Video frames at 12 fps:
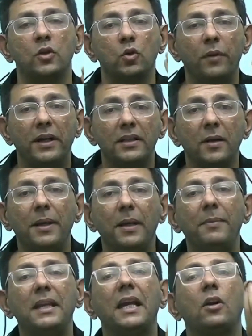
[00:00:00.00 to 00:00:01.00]
So when the
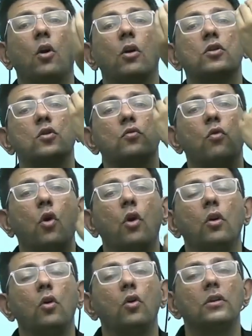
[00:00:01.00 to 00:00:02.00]
baby cannot
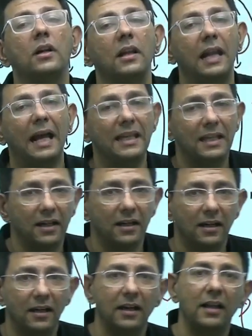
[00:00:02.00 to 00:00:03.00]
swallow the
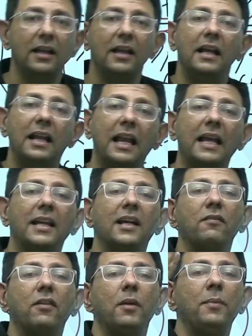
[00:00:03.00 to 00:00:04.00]
liquor,
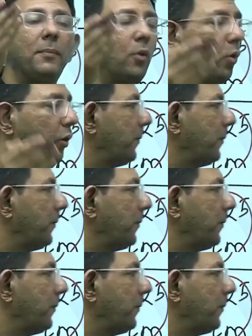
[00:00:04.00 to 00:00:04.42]
liquor will be more.